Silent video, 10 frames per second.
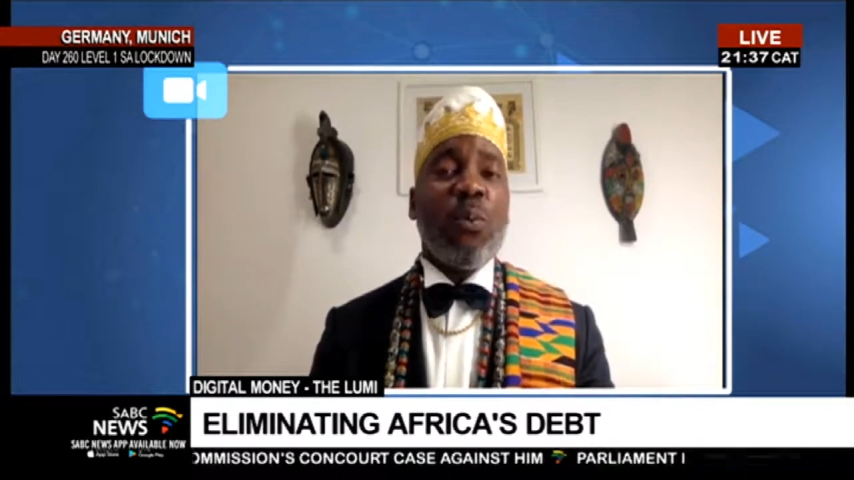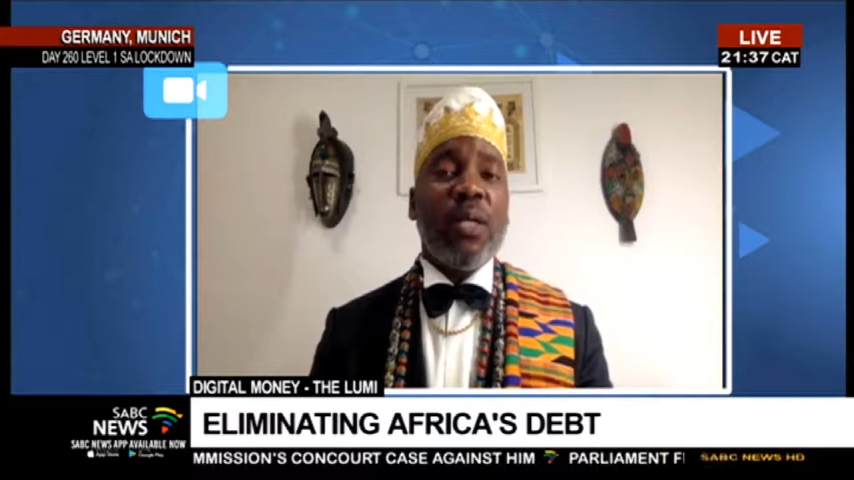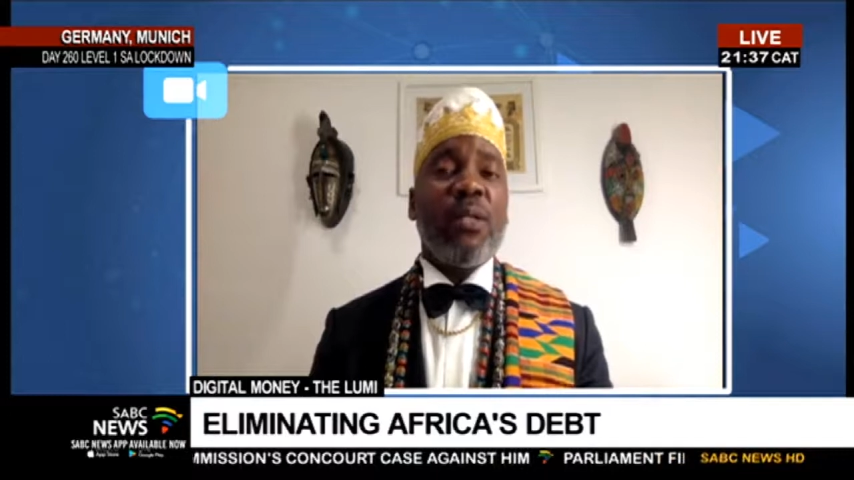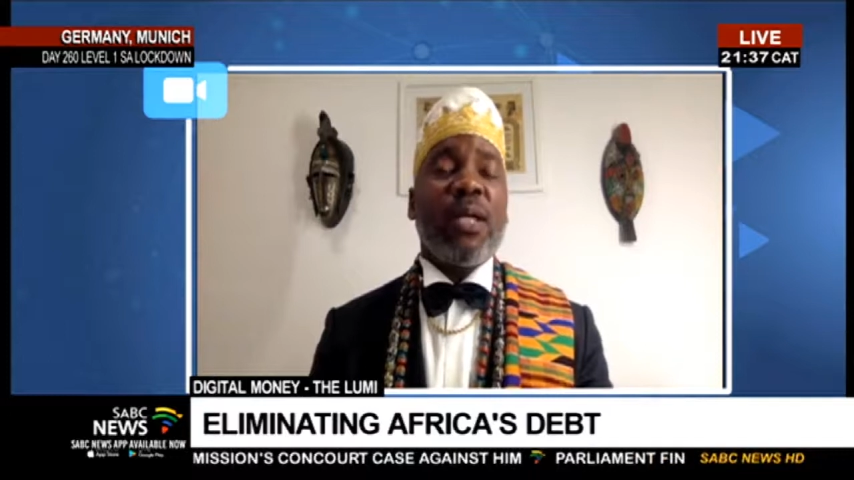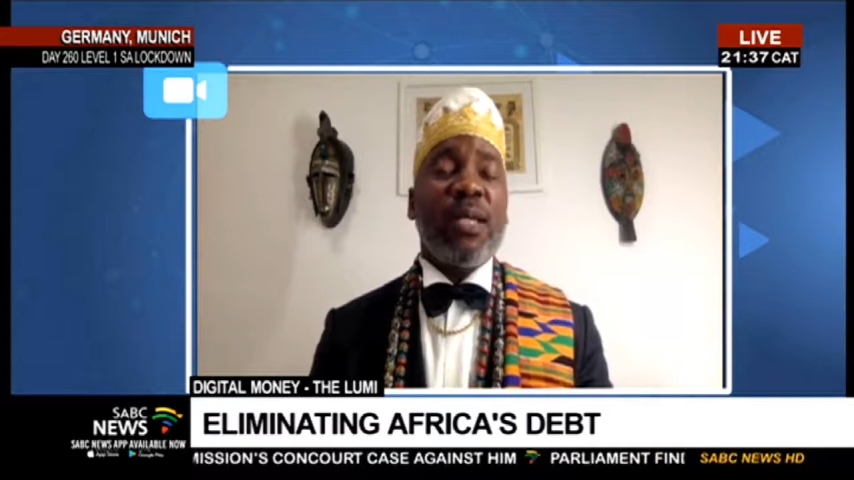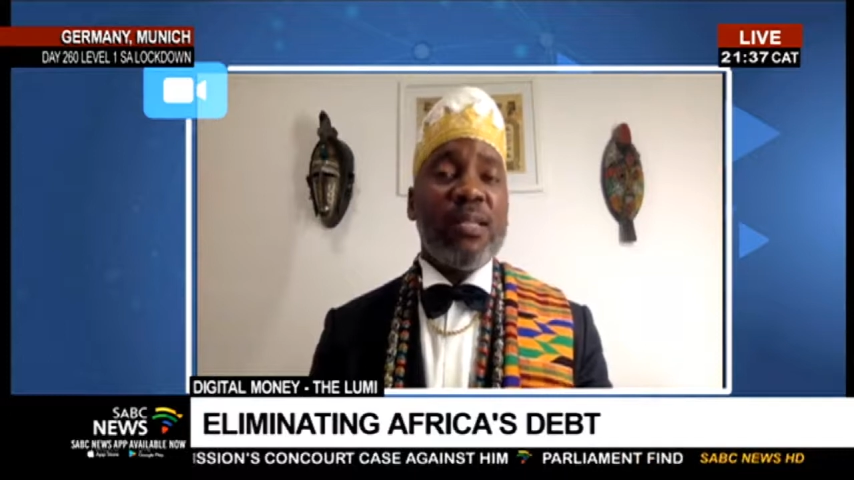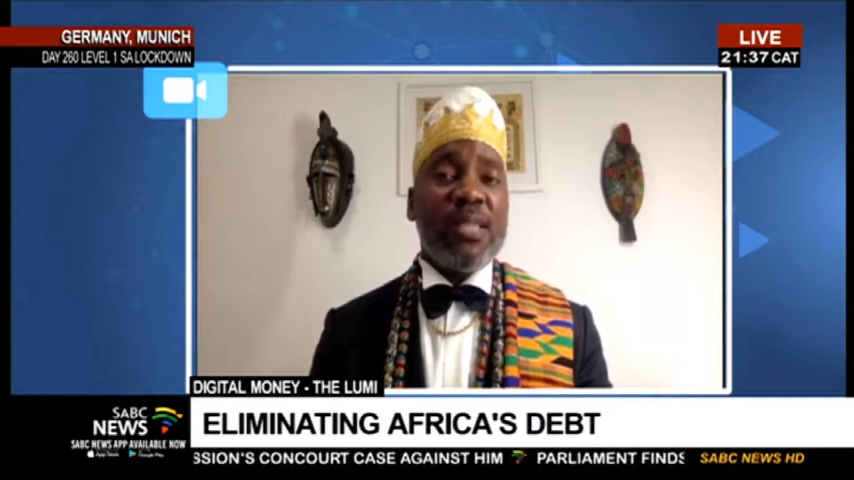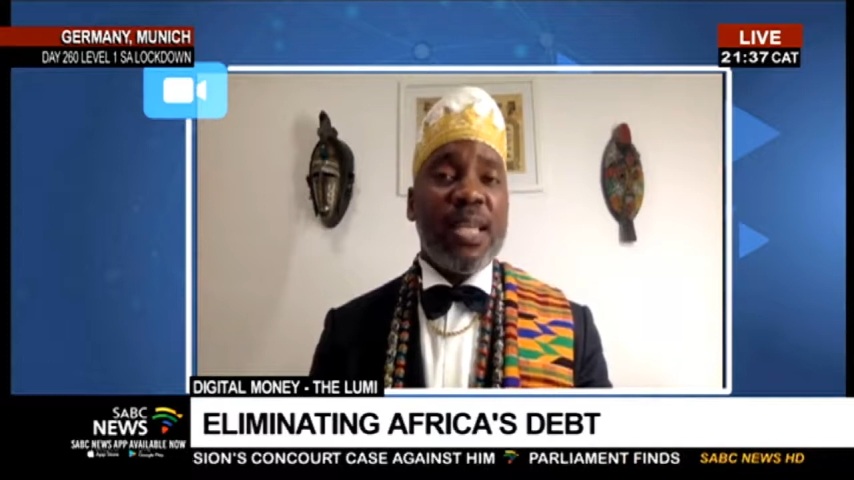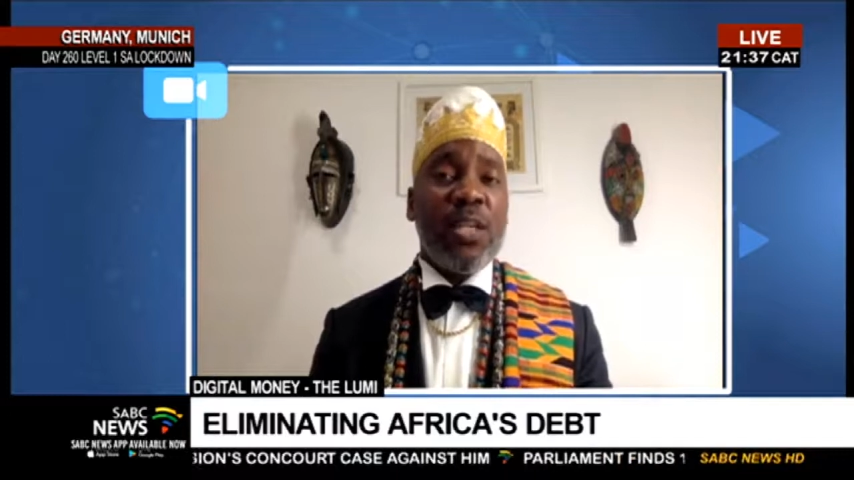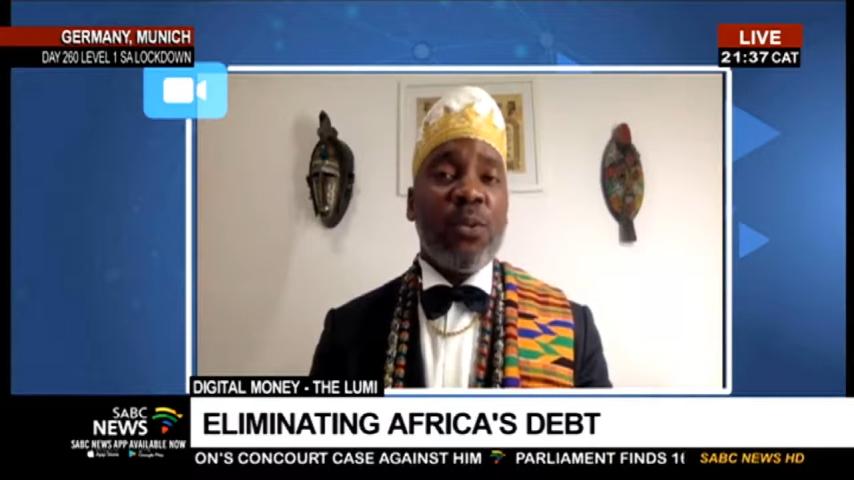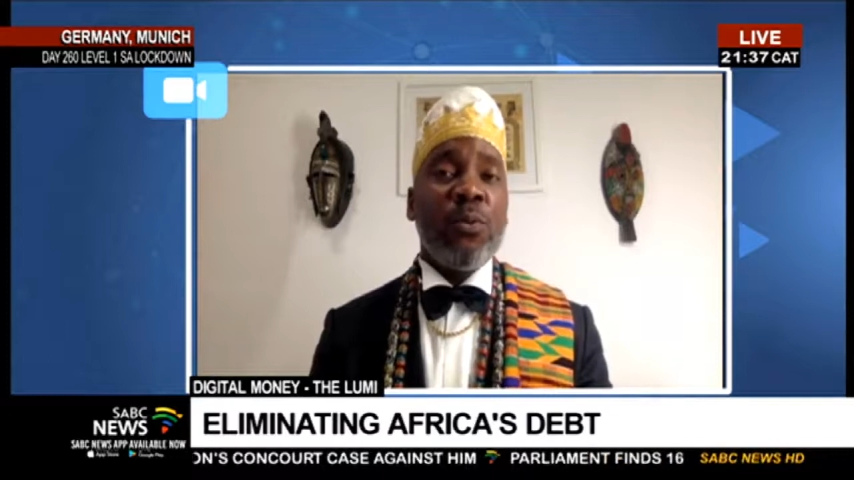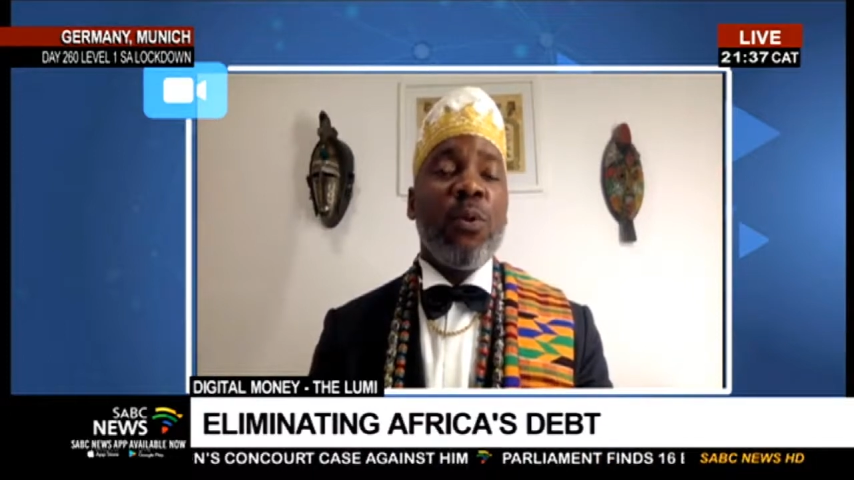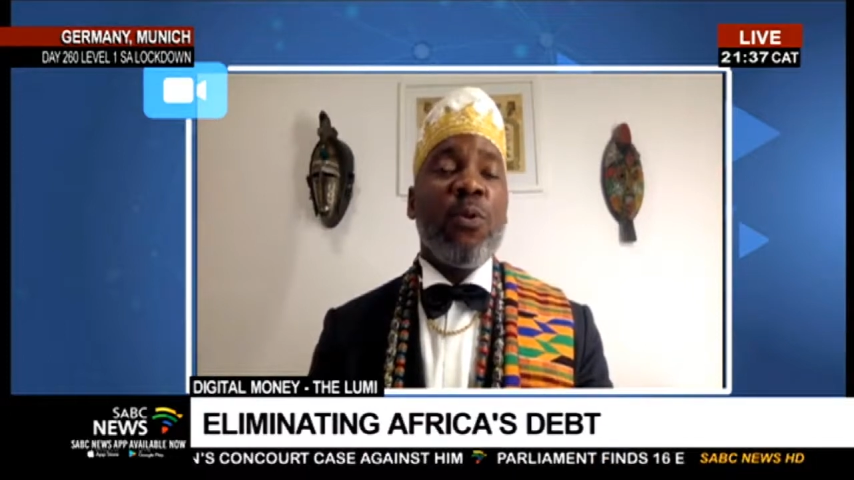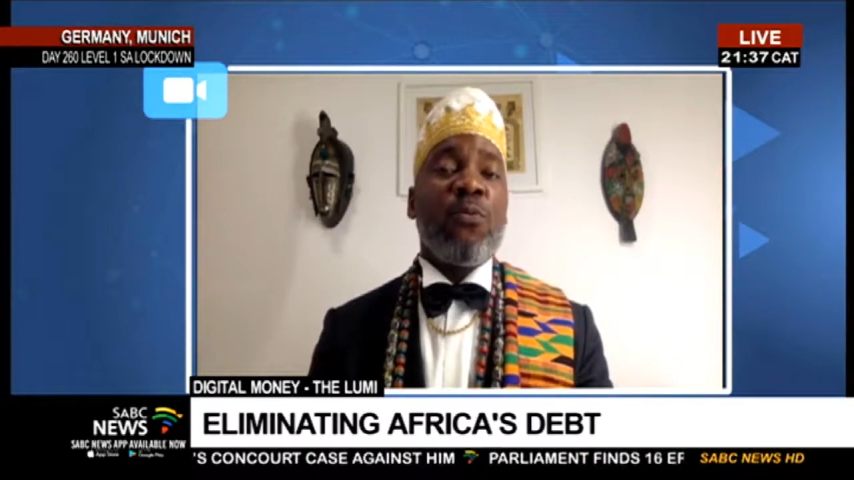will continue